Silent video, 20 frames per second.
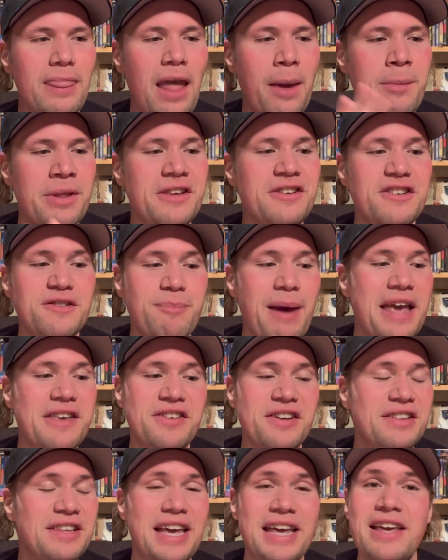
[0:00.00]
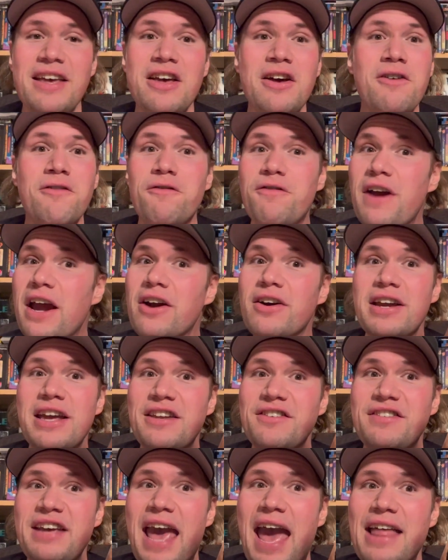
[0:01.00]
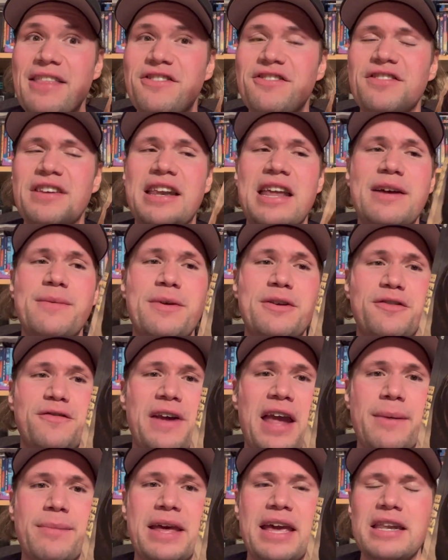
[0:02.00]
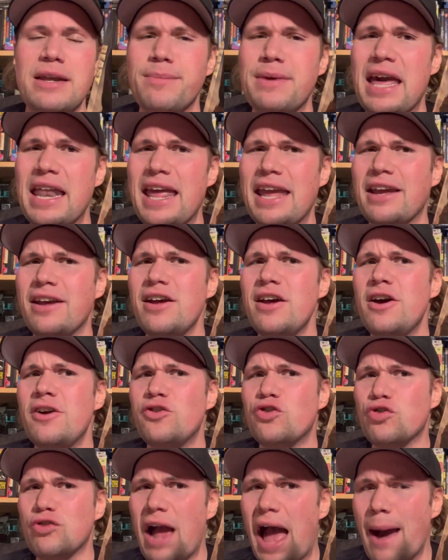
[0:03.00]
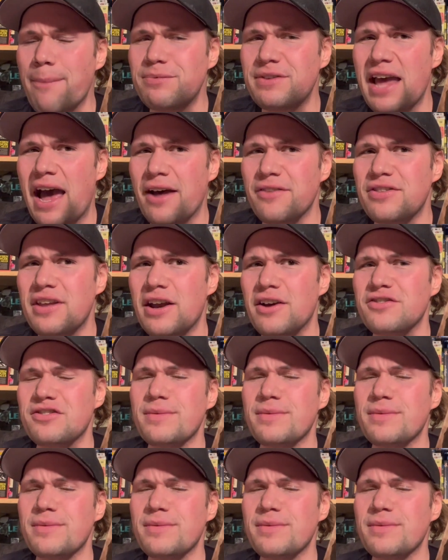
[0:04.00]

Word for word: But this is basically very intense, and him and his family end up getting trapped out there.